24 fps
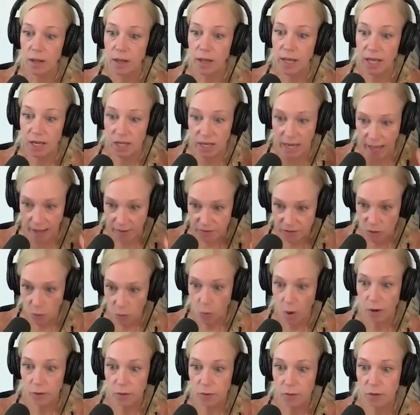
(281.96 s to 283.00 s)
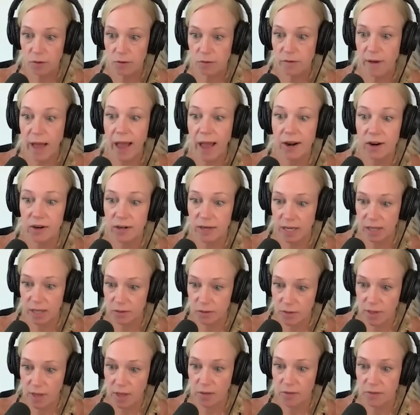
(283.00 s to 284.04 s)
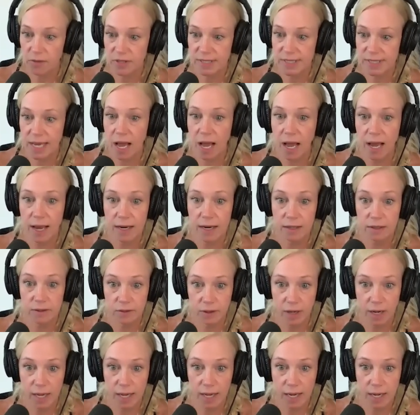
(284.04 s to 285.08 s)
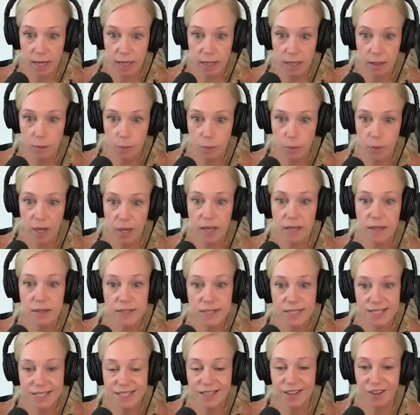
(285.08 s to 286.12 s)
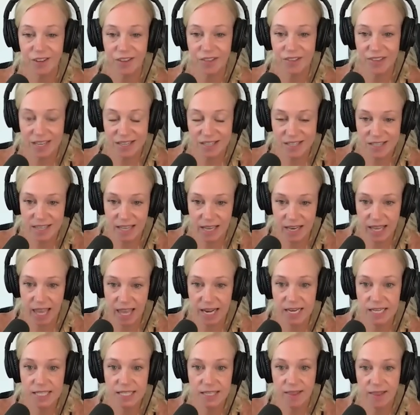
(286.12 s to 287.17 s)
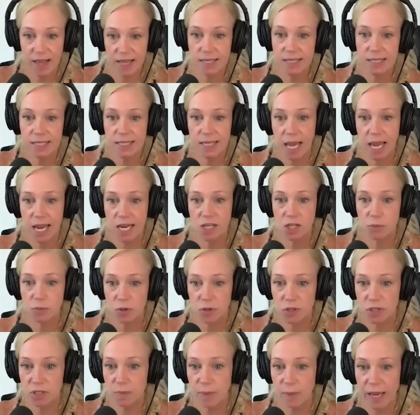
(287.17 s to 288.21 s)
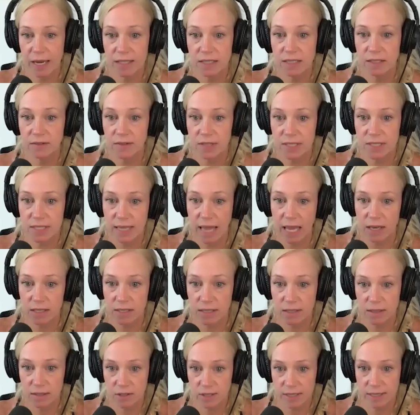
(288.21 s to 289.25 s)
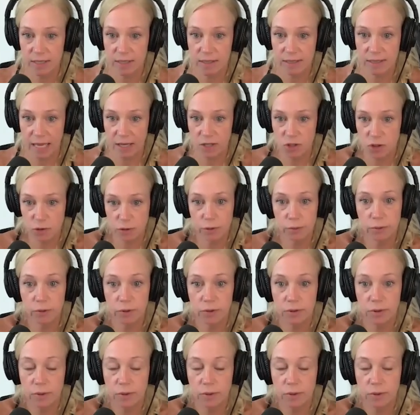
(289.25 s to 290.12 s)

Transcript: and you have to walk through the fire to get to the other side, right? But still, that that getting to that sage perspective is that that truth.